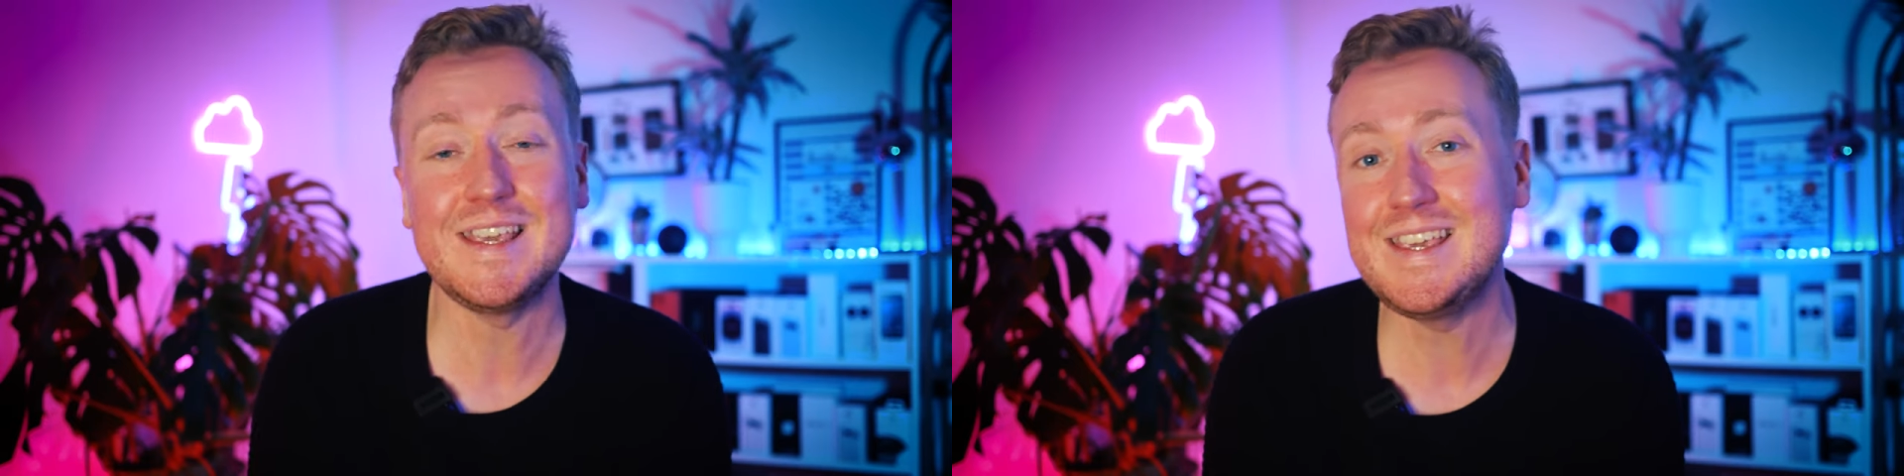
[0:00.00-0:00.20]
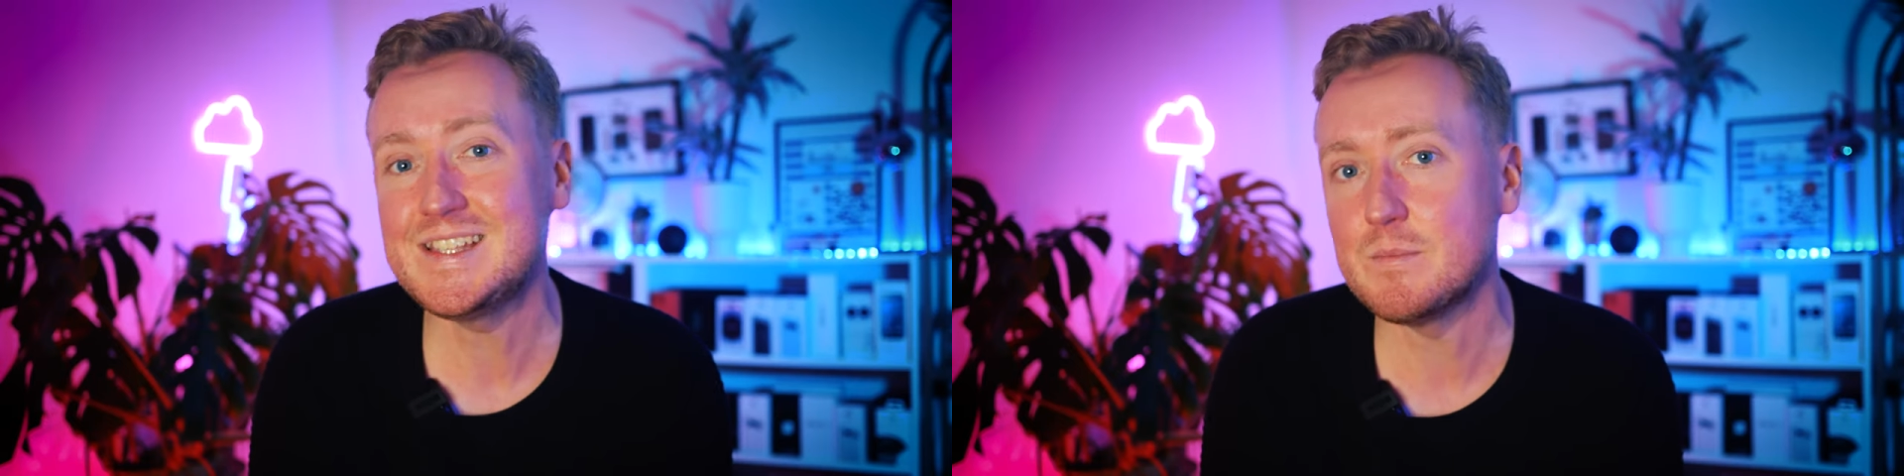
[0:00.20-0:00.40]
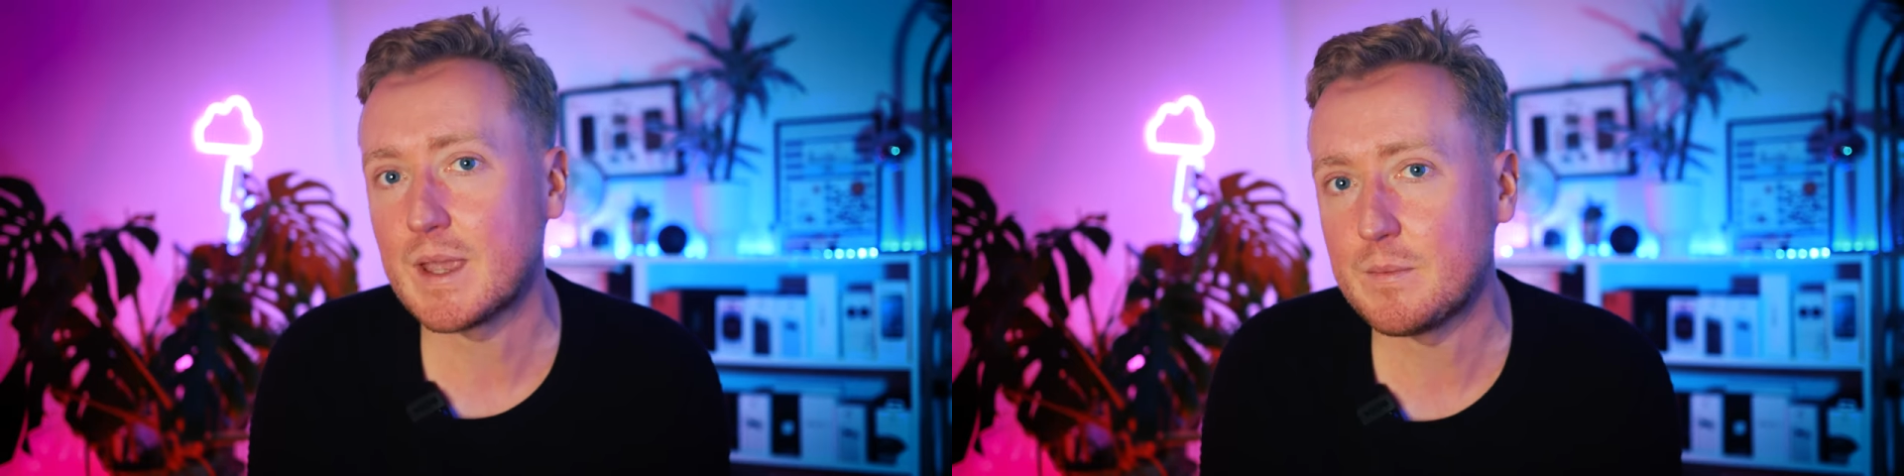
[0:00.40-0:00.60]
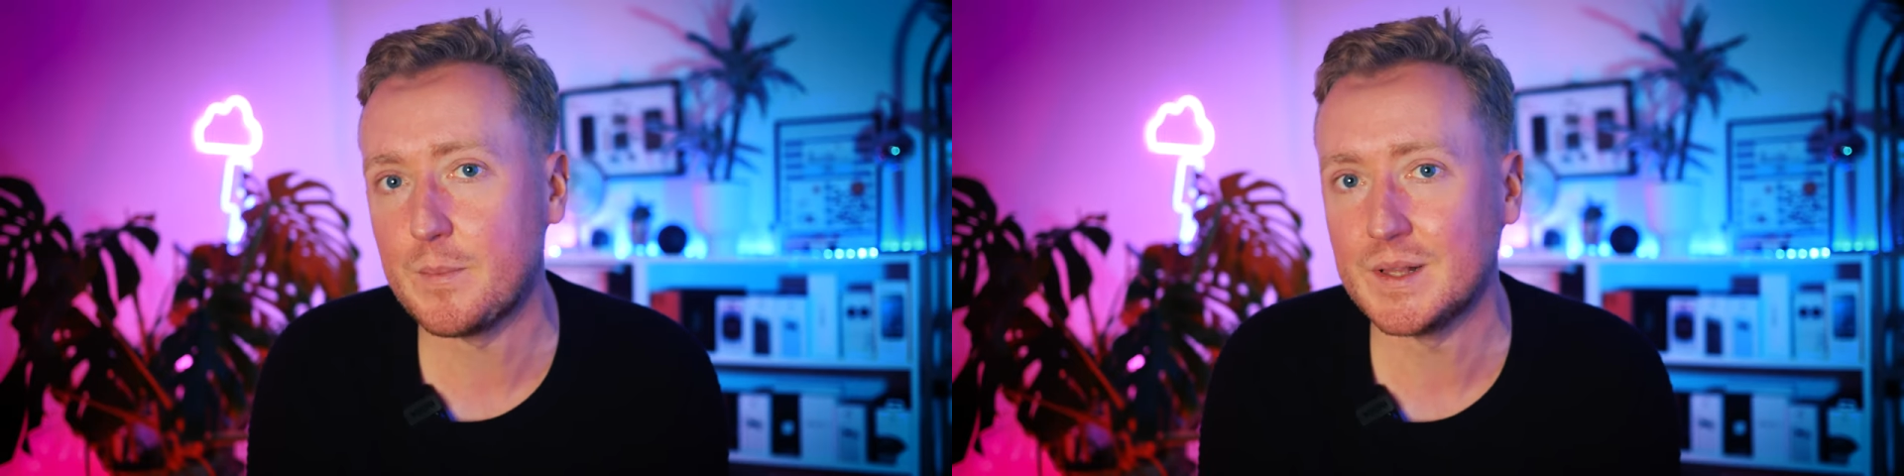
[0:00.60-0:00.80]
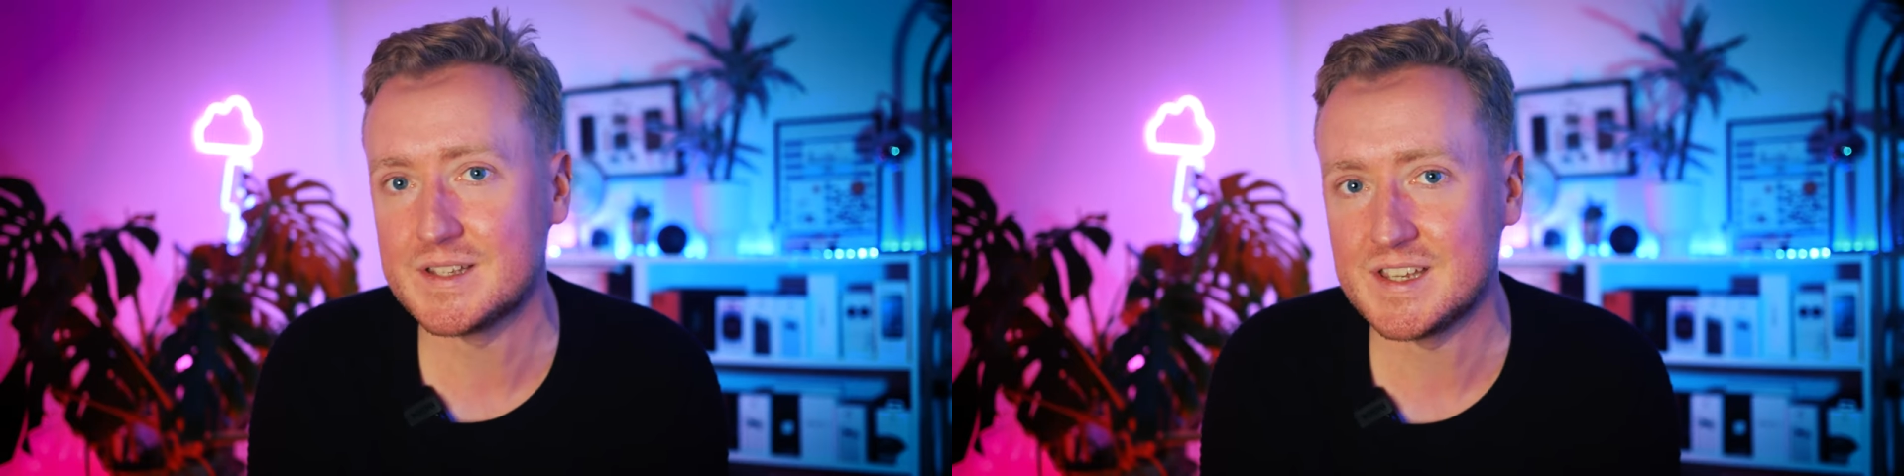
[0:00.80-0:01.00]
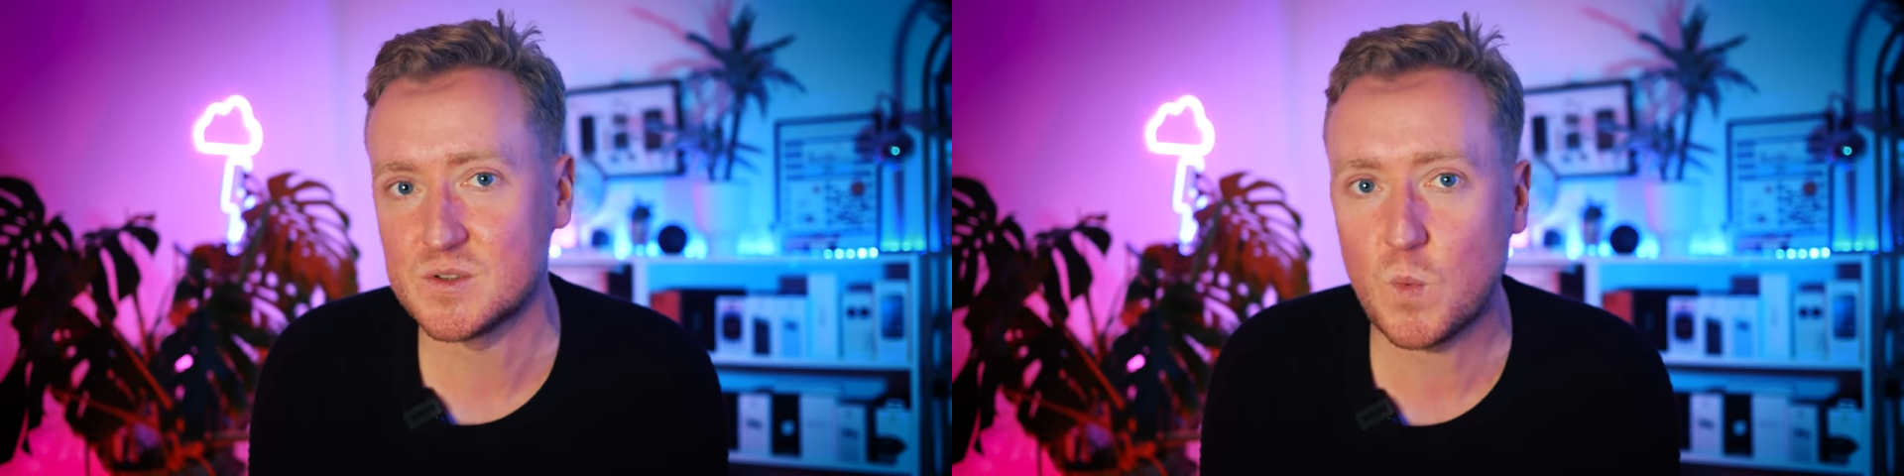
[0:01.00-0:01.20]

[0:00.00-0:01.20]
eSIM capability as